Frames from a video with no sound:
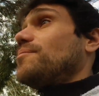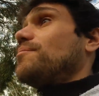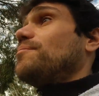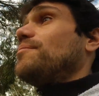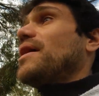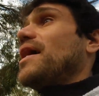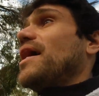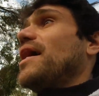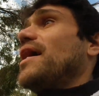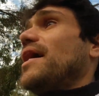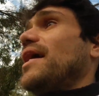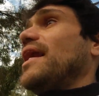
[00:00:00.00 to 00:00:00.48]

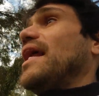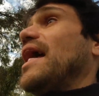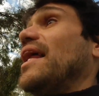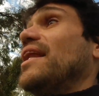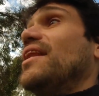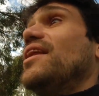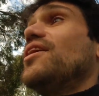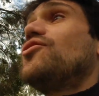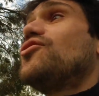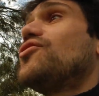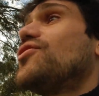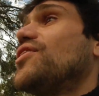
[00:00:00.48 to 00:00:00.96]
man,
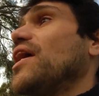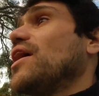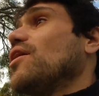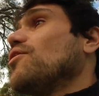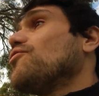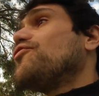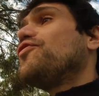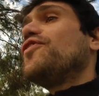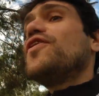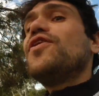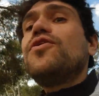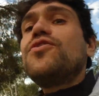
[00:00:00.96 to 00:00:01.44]
and this thing
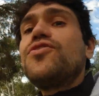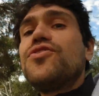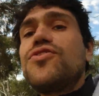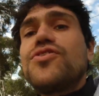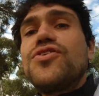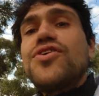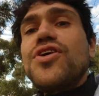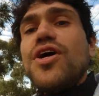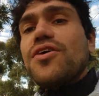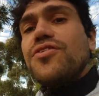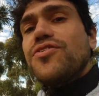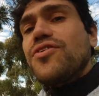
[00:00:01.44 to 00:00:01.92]
feels
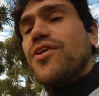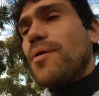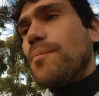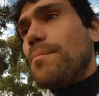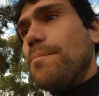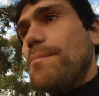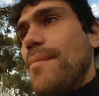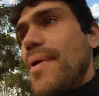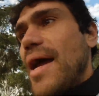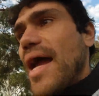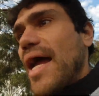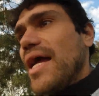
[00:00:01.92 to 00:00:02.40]
just
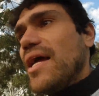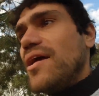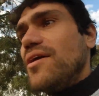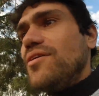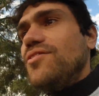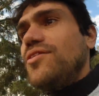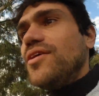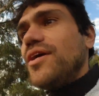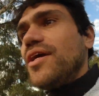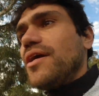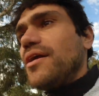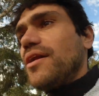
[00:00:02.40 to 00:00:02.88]

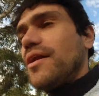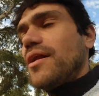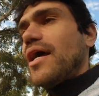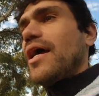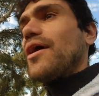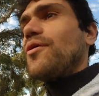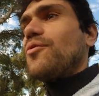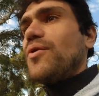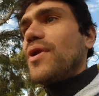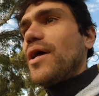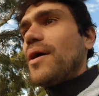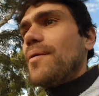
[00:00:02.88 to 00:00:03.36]
amazing.
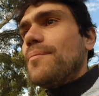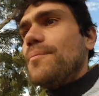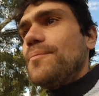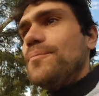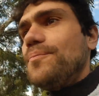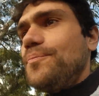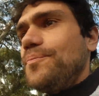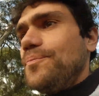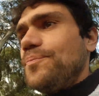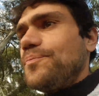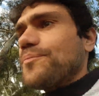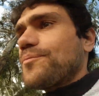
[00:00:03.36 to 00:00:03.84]
Like when
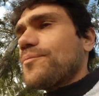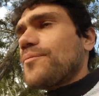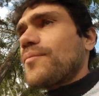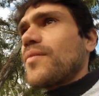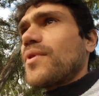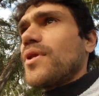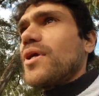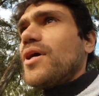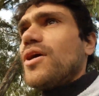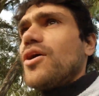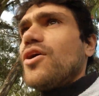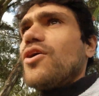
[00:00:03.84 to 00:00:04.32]
I'm
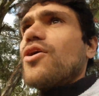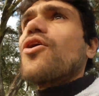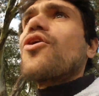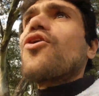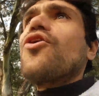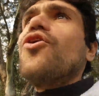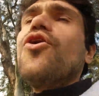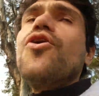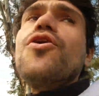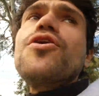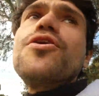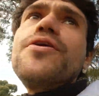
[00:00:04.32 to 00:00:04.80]

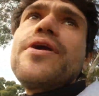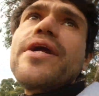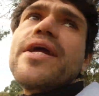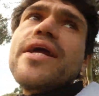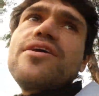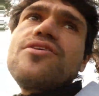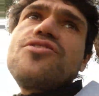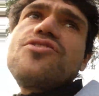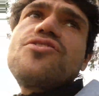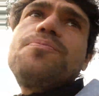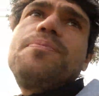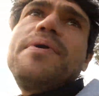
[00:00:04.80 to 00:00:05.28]
cornering
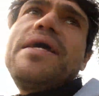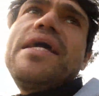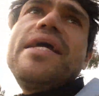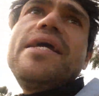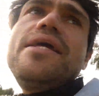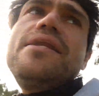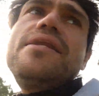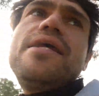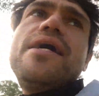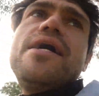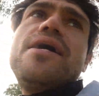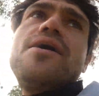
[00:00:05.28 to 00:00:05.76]
at
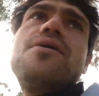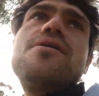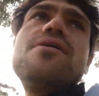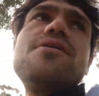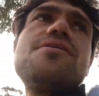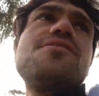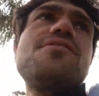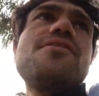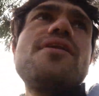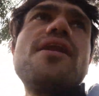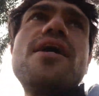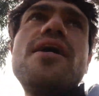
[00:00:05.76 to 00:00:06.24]
speed now,
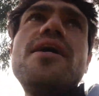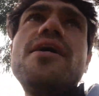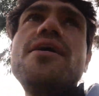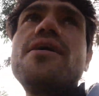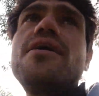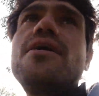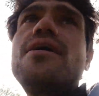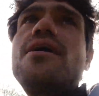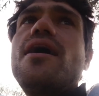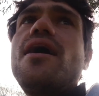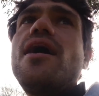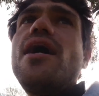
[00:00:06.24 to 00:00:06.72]
it's like,
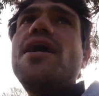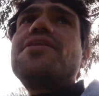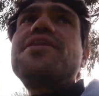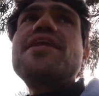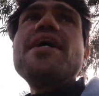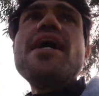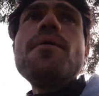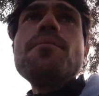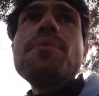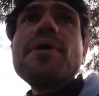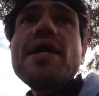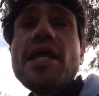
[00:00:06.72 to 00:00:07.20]
I
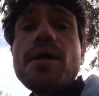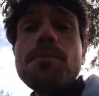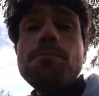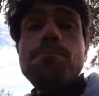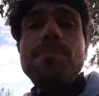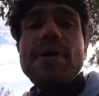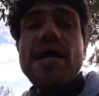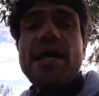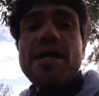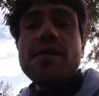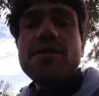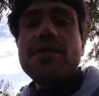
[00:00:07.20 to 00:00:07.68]
think I'm getting
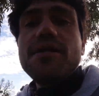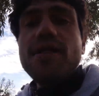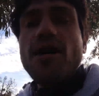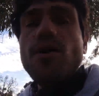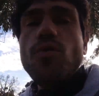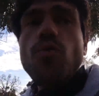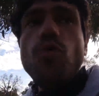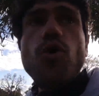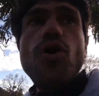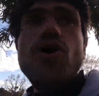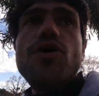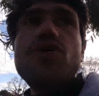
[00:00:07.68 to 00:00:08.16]
better than I
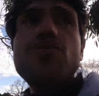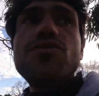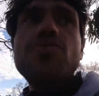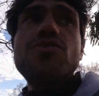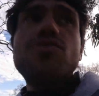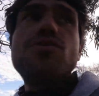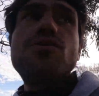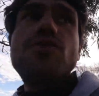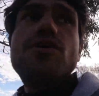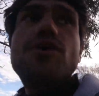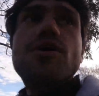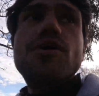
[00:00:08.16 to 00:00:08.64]

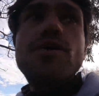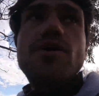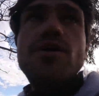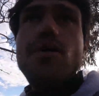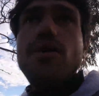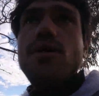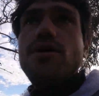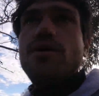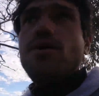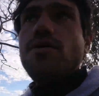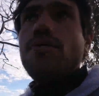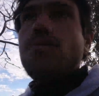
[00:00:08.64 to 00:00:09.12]
was
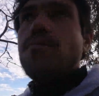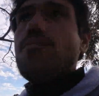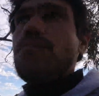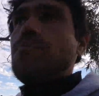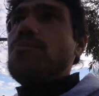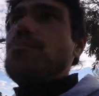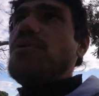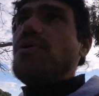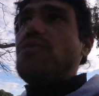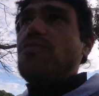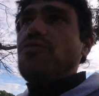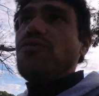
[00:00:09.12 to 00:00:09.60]

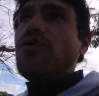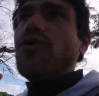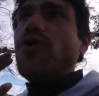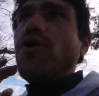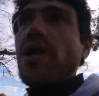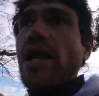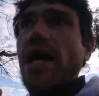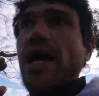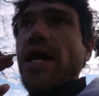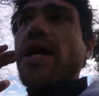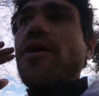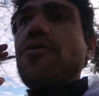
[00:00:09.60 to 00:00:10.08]

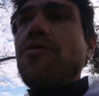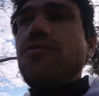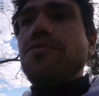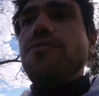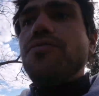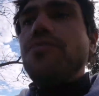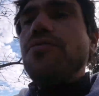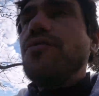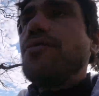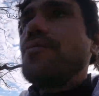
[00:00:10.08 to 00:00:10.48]
before, like I've